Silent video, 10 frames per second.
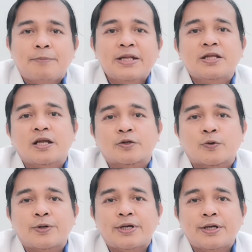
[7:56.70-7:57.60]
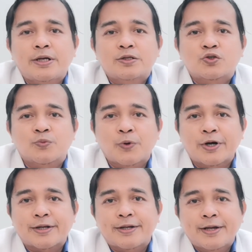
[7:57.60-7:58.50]
ventilatory
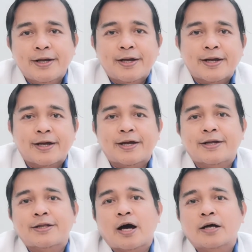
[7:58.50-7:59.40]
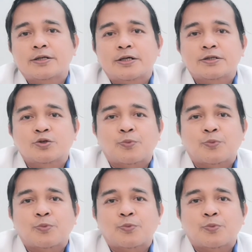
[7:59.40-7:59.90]
support and other